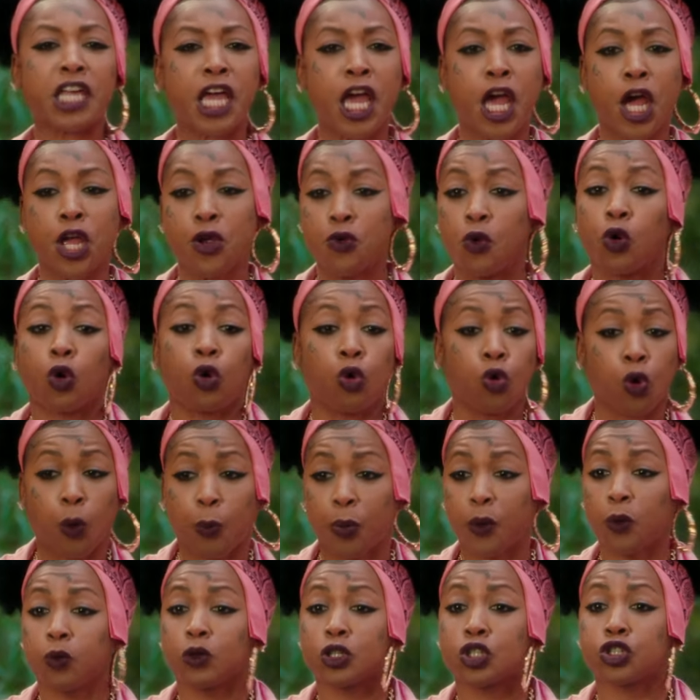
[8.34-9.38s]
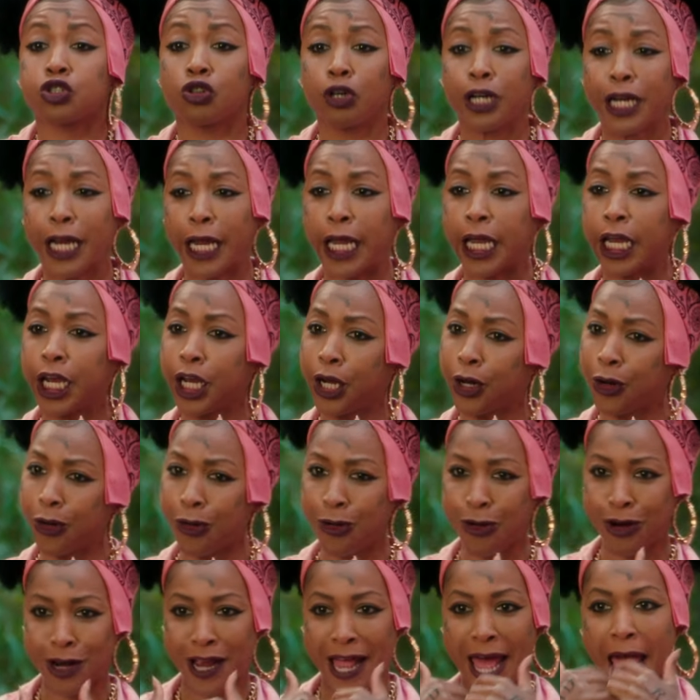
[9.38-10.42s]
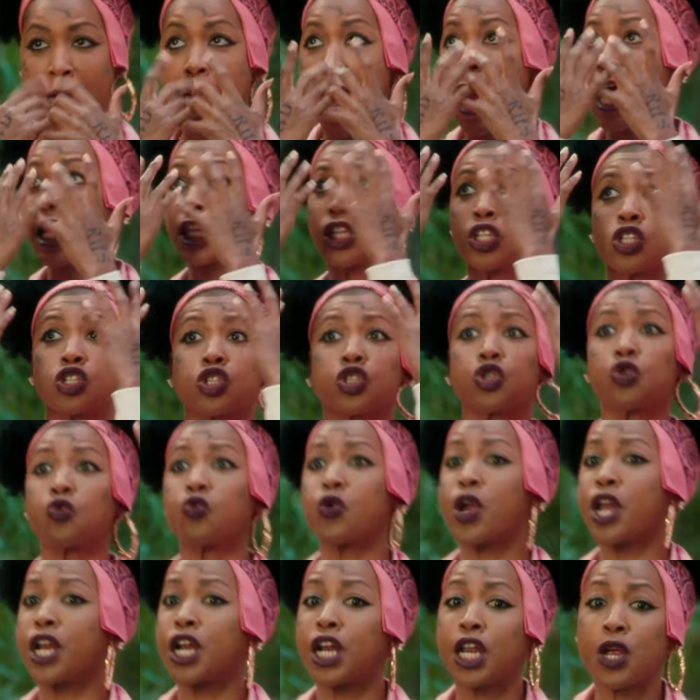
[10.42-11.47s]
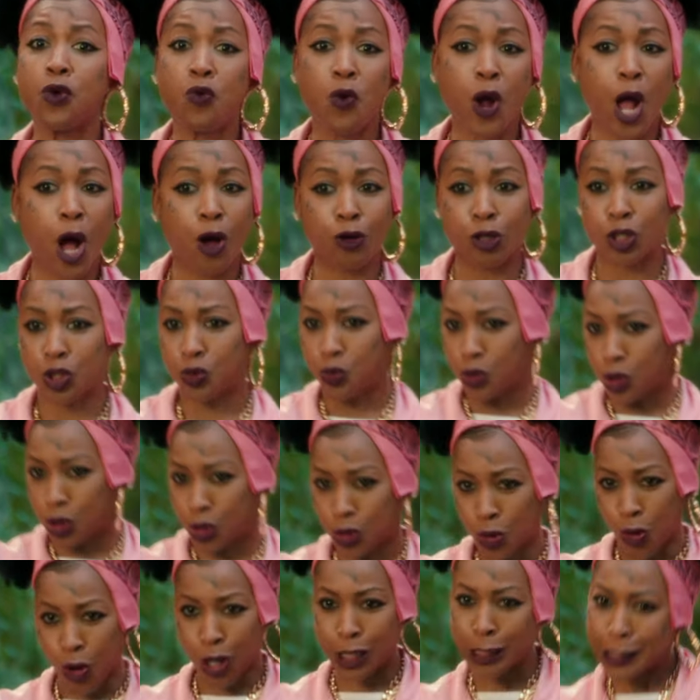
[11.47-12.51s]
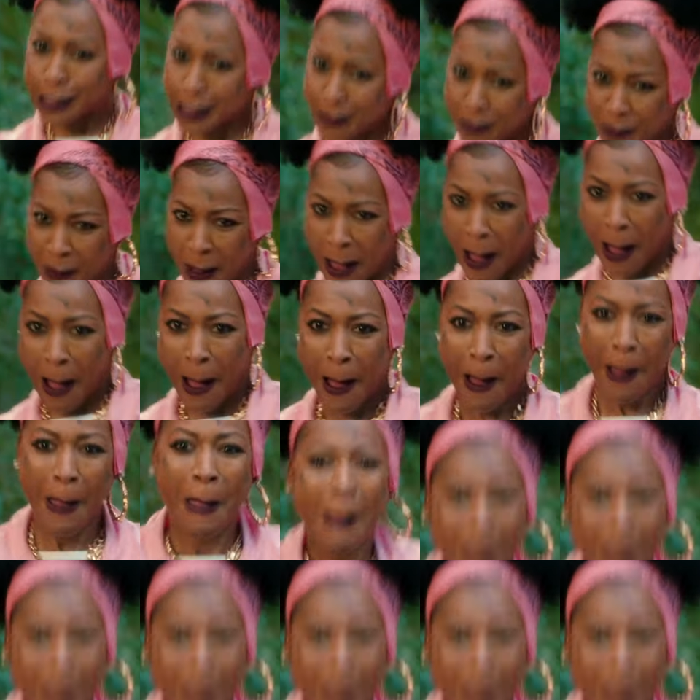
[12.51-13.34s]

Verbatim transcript: annual corporate retreat here at the Serenity Wellness Resort and Spa.